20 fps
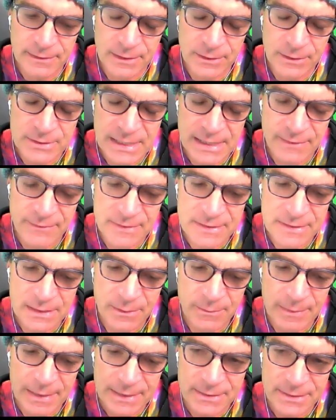Davey's an
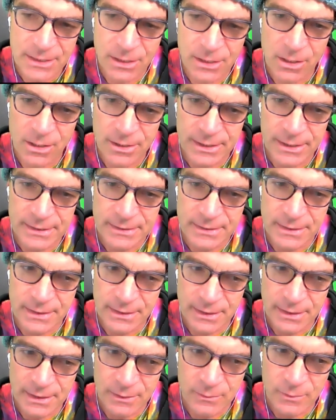amazing artist, and
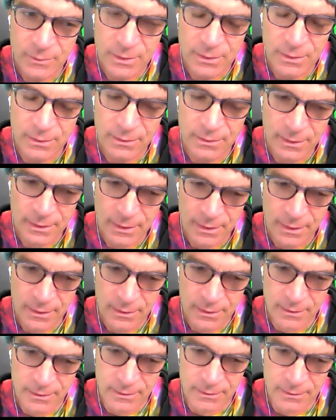he will
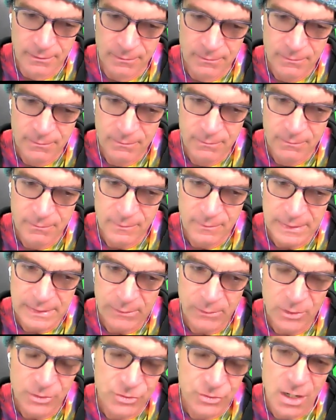
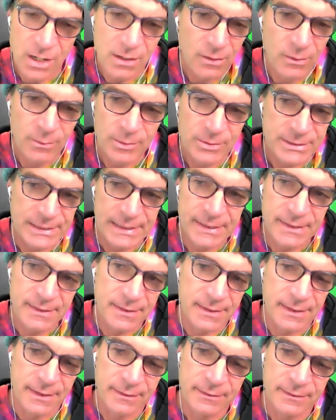draw almost
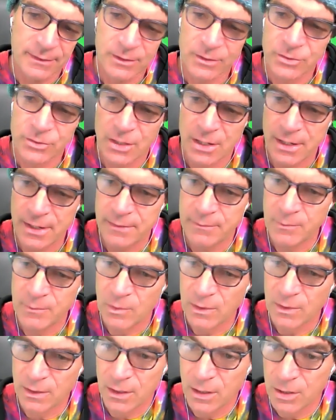anything. He'll draw it
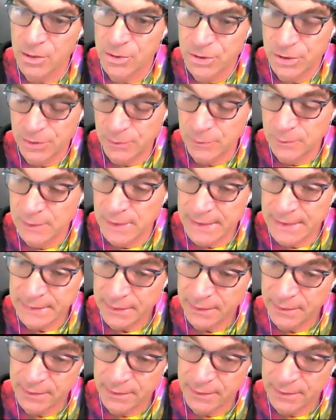more cartoon like.